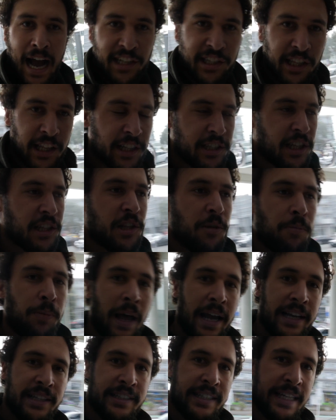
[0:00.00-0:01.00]
So this is the
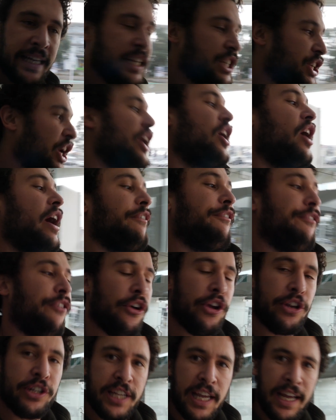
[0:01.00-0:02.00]
place, DJI
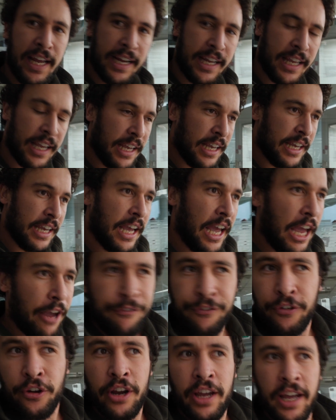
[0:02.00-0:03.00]
Ferntech.
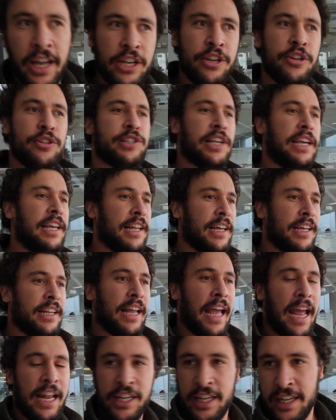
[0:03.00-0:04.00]
If you're in New
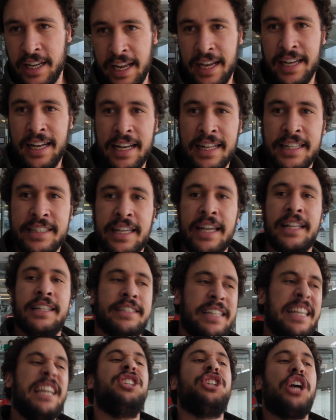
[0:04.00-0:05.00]
Zealand and you need any
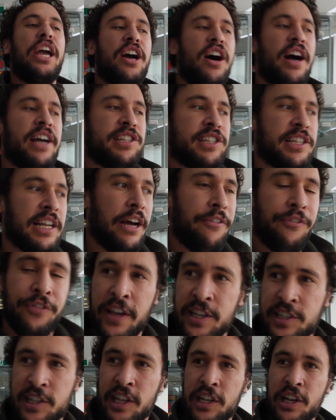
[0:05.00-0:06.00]
DJI stuff,
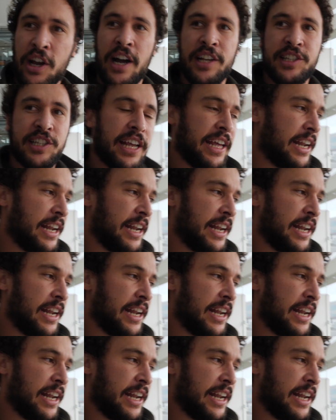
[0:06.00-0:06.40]
these are the guys to